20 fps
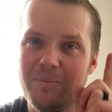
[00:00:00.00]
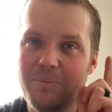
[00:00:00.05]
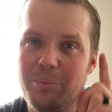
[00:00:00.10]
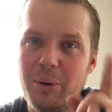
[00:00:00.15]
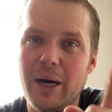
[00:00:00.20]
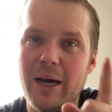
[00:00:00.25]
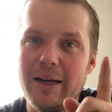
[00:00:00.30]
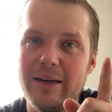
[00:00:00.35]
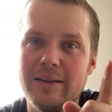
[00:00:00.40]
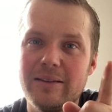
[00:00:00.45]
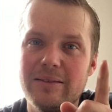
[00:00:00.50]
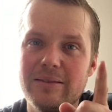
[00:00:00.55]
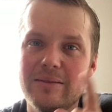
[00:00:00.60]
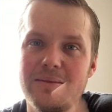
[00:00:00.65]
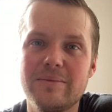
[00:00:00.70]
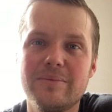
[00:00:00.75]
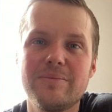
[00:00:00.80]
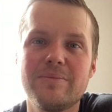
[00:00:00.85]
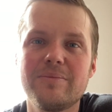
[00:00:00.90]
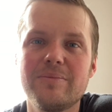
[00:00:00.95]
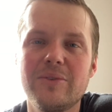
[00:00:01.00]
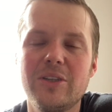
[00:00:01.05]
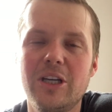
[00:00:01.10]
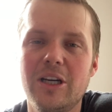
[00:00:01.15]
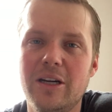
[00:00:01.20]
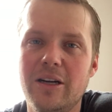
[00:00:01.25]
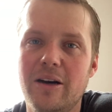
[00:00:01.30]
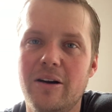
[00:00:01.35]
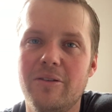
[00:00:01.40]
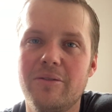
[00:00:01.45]
But,
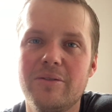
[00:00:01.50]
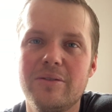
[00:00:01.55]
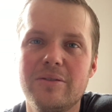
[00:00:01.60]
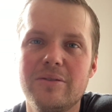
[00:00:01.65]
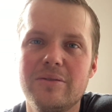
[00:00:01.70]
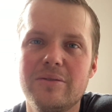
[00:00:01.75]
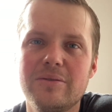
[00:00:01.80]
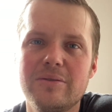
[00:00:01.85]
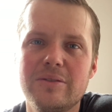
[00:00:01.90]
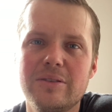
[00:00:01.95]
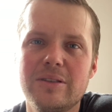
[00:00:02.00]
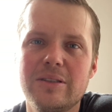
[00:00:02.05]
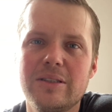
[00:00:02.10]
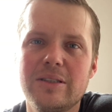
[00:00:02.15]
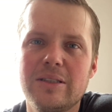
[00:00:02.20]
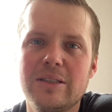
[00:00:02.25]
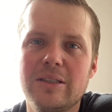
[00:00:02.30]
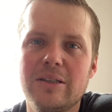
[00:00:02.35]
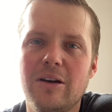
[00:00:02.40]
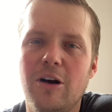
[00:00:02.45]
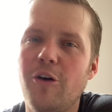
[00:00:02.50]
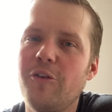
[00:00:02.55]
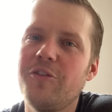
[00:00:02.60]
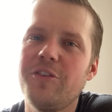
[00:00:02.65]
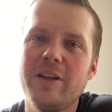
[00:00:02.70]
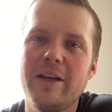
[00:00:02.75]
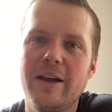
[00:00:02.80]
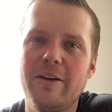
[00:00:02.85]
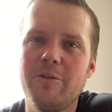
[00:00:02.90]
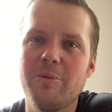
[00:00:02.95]
you know,
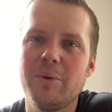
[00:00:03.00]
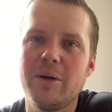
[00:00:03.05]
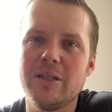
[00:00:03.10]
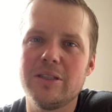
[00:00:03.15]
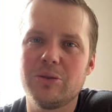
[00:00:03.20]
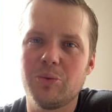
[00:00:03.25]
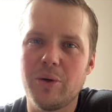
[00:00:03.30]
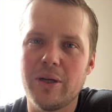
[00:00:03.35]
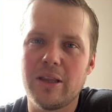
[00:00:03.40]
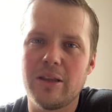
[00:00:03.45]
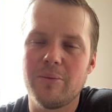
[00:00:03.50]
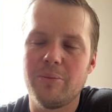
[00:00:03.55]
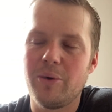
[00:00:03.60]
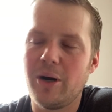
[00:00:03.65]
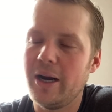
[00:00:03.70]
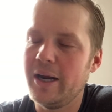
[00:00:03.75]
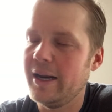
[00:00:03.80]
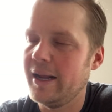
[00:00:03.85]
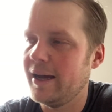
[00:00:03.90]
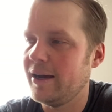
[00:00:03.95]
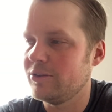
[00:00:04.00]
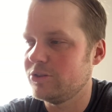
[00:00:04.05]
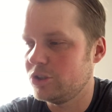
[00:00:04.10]
hopefully everybody's with them right now.